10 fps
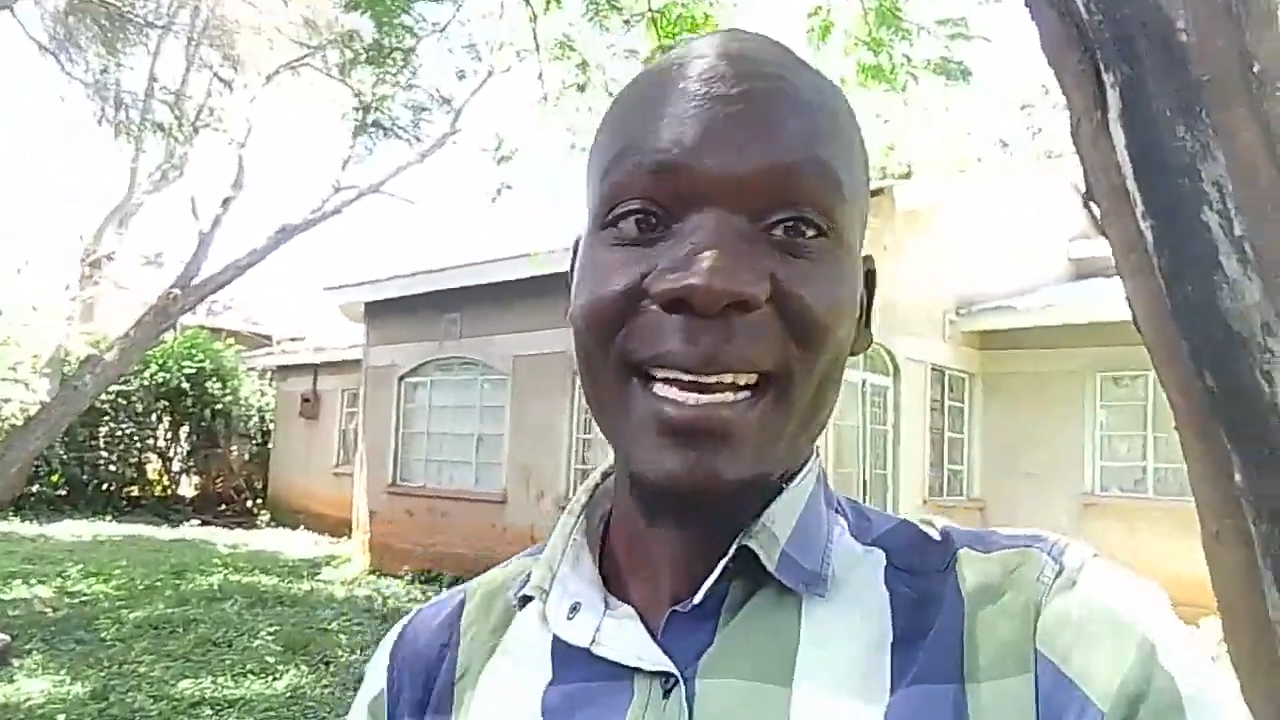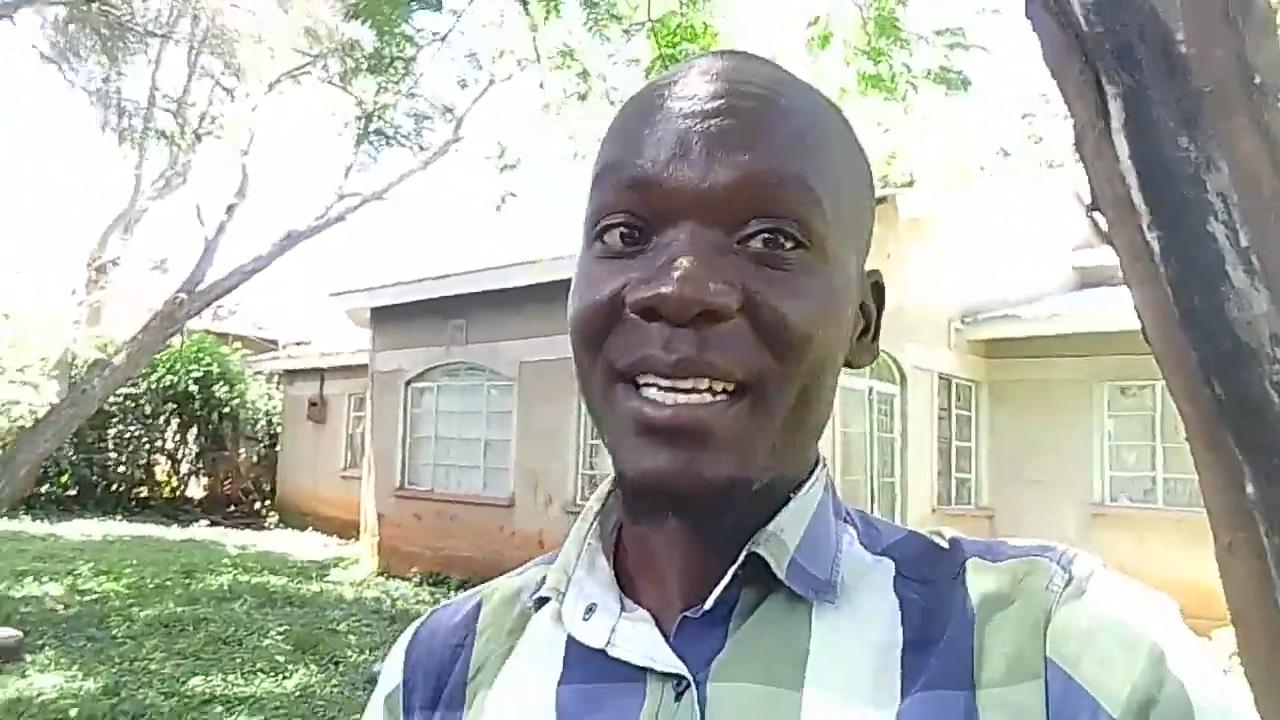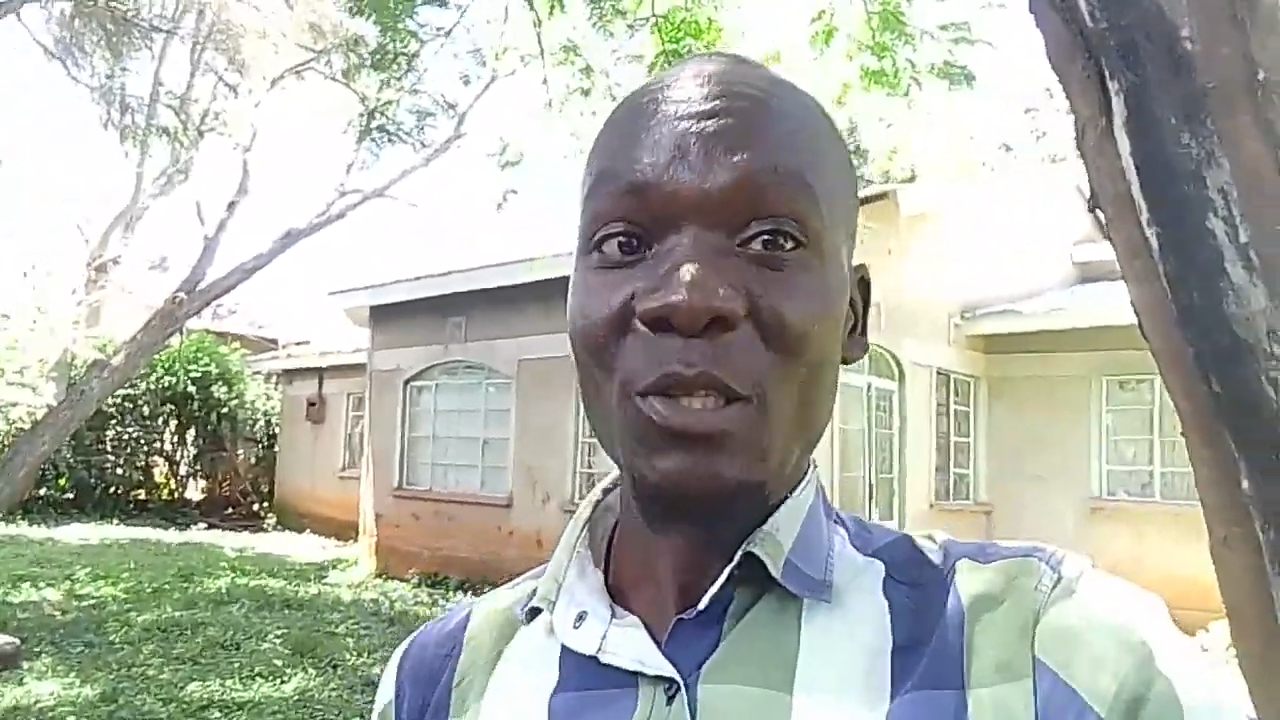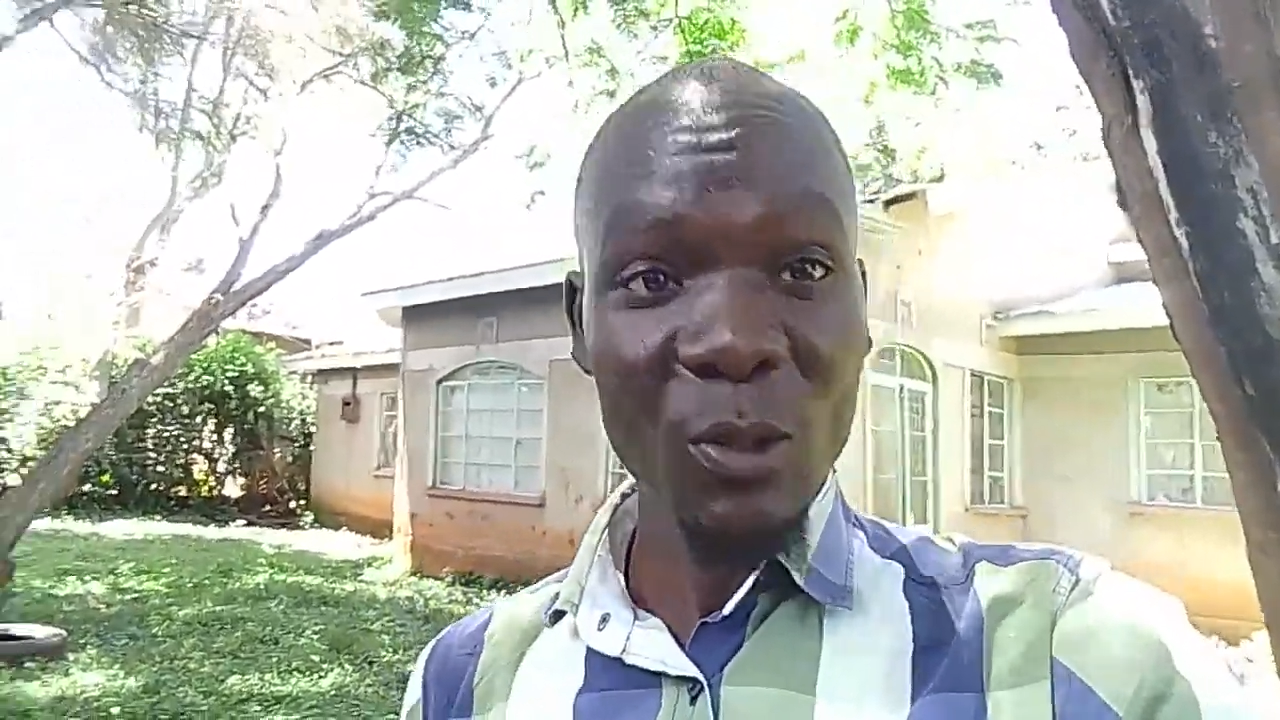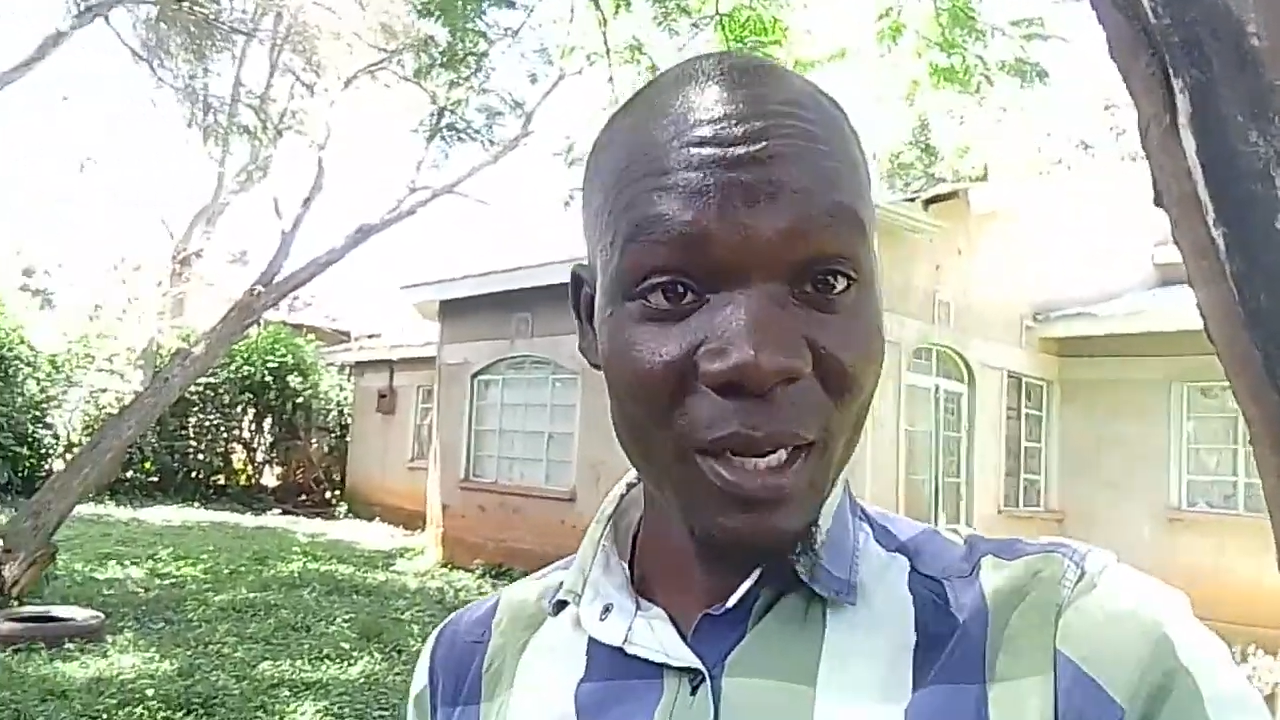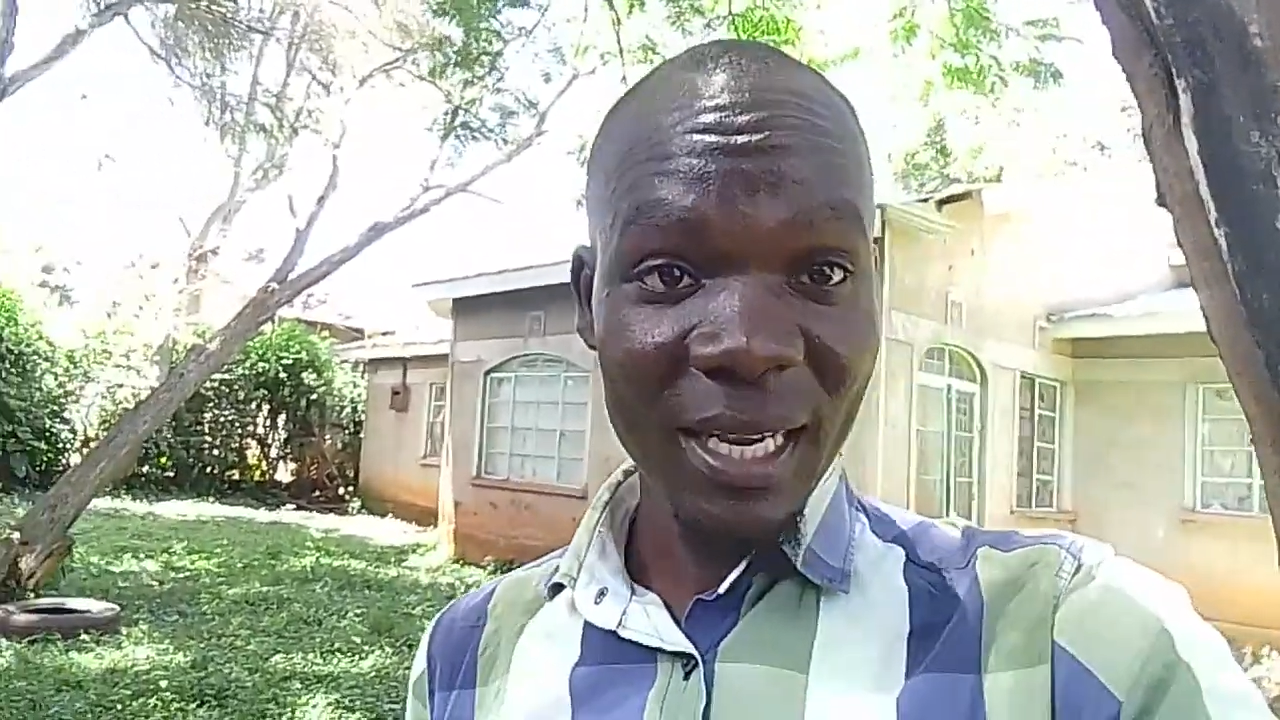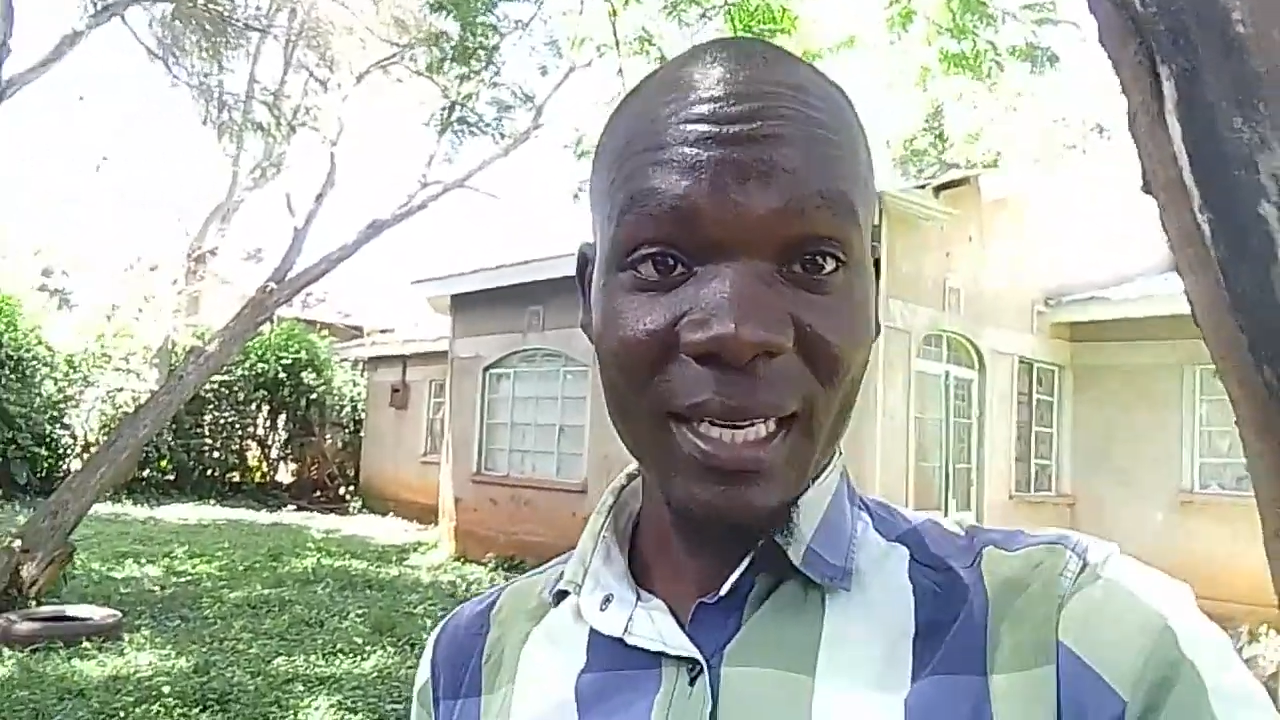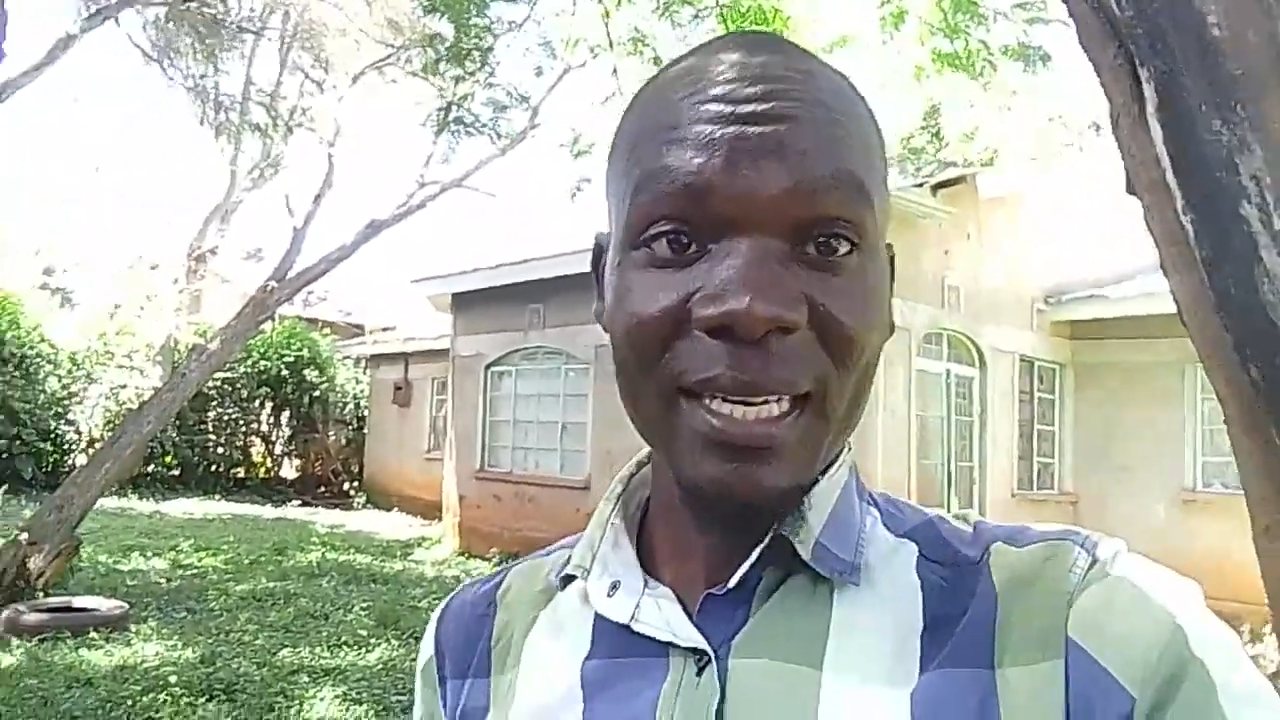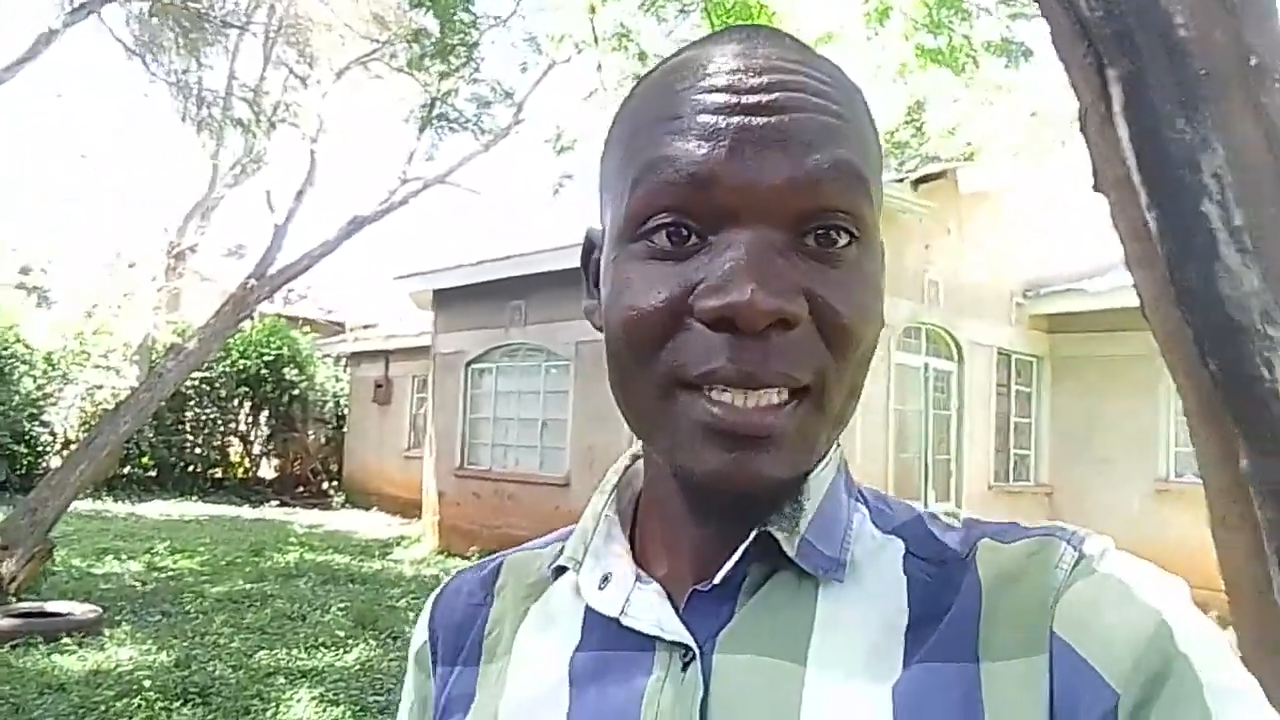And I saw it like,